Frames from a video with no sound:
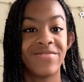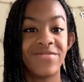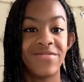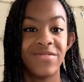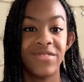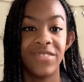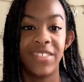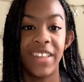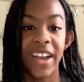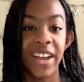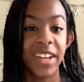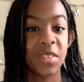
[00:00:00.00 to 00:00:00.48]

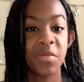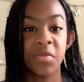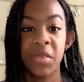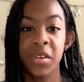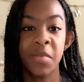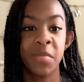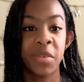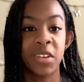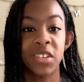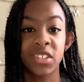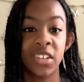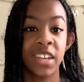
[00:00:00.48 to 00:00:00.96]
That's pretty
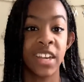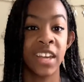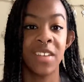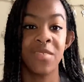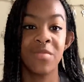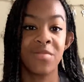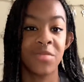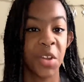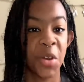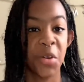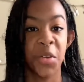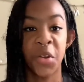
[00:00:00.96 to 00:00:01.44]
much
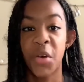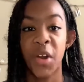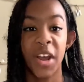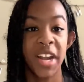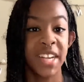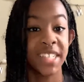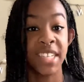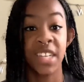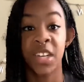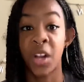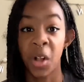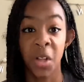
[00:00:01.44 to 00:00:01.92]
it. Don't know why I
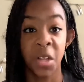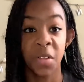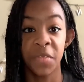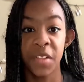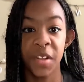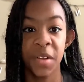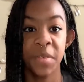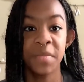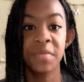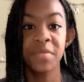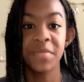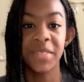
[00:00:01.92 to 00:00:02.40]
said all of
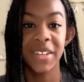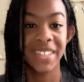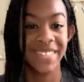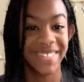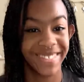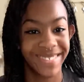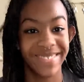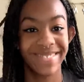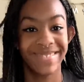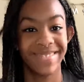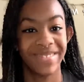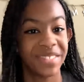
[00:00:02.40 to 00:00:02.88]
them, but
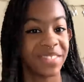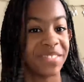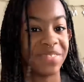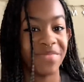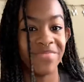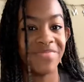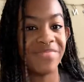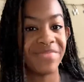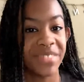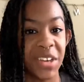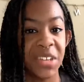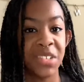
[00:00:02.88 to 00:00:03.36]

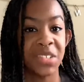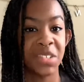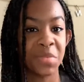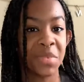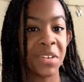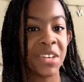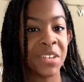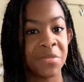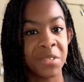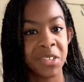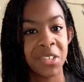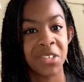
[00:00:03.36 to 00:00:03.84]
those are pretty
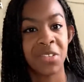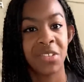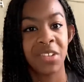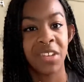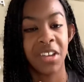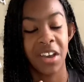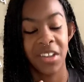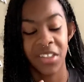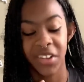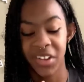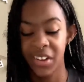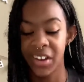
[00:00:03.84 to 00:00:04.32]
much the only
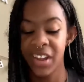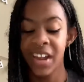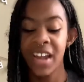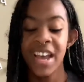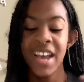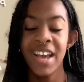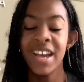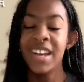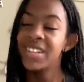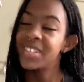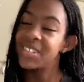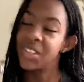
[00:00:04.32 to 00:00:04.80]
other
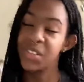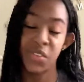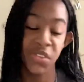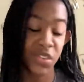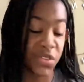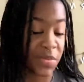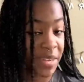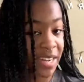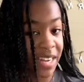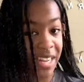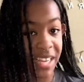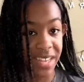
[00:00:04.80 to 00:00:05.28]
social
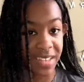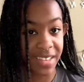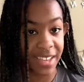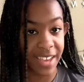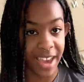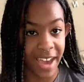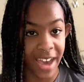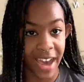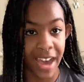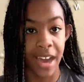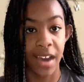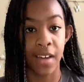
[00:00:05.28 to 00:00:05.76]
medias I
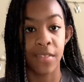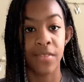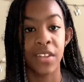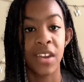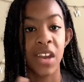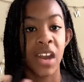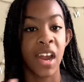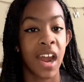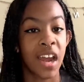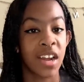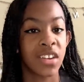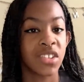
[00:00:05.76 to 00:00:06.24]
have that I
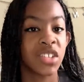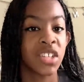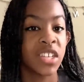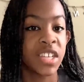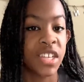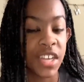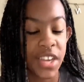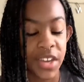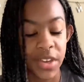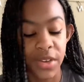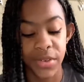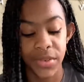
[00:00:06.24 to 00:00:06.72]
actually
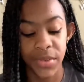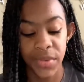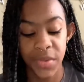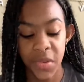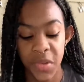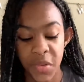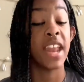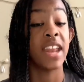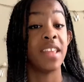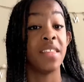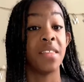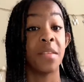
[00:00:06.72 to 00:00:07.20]
use.
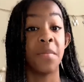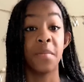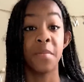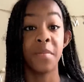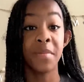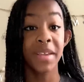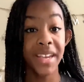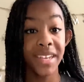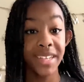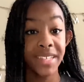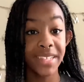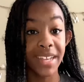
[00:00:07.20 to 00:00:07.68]
And in the
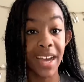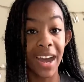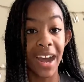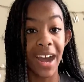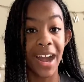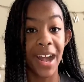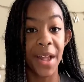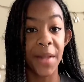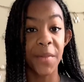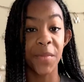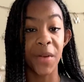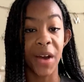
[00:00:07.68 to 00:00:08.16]

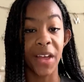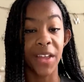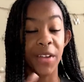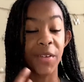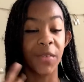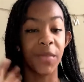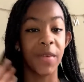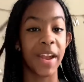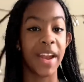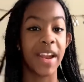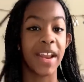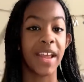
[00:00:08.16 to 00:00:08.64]
meantime, while you're
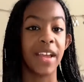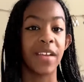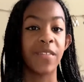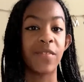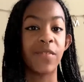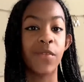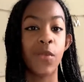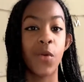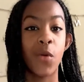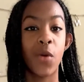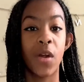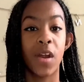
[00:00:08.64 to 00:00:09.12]
waiting
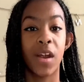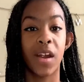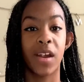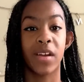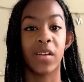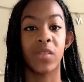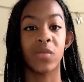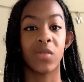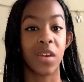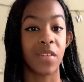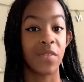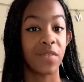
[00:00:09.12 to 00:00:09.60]
for
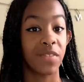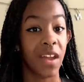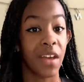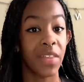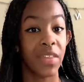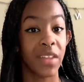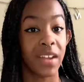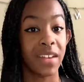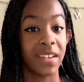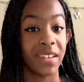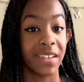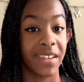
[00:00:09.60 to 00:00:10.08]
Rough
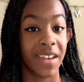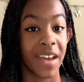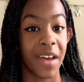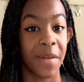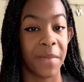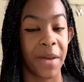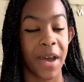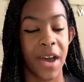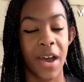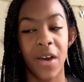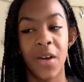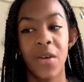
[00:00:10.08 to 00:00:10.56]
Nothing to come
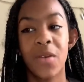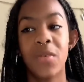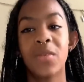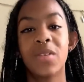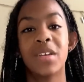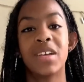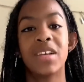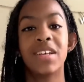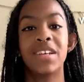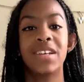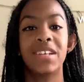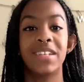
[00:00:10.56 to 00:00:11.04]
out,
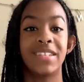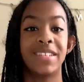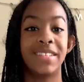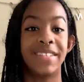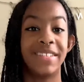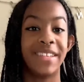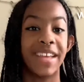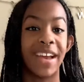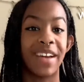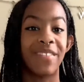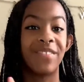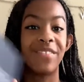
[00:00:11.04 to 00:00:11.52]

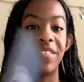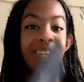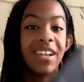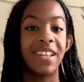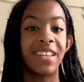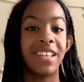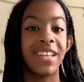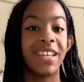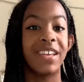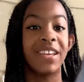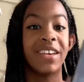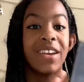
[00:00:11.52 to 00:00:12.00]

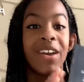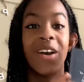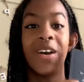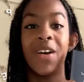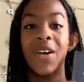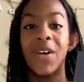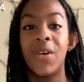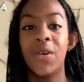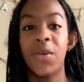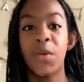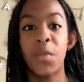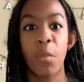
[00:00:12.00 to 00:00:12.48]
definitely
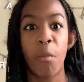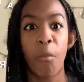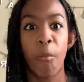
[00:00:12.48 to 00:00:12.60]
go